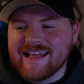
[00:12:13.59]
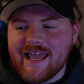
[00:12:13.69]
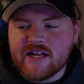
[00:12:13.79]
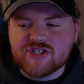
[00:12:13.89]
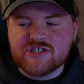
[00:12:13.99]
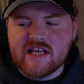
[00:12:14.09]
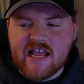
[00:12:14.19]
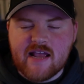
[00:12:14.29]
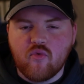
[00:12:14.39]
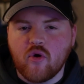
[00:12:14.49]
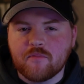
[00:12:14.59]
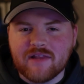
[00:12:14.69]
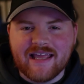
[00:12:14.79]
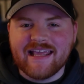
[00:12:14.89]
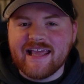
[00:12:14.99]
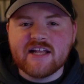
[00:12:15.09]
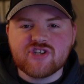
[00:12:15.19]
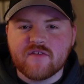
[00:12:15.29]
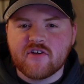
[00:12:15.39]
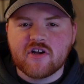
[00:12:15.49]
each team will play each
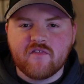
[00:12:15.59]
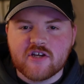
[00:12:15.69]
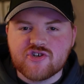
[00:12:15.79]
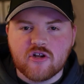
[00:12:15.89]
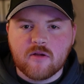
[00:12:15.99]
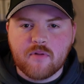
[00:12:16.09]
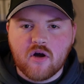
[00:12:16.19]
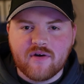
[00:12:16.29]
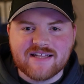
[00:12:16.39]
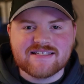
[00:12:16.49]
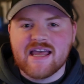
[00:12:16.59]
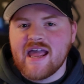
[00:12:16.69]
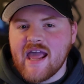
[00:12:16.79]
of their divisional opponents